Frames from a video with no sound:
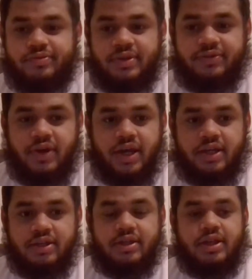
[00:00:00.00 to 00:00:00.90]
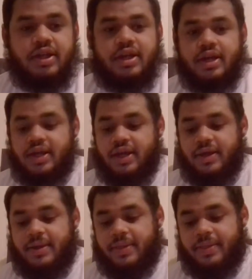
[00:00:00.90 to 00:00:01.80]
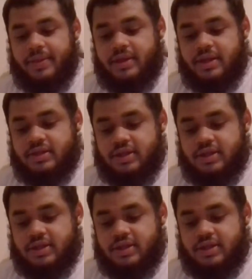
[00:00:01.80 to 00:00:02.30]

This fucking this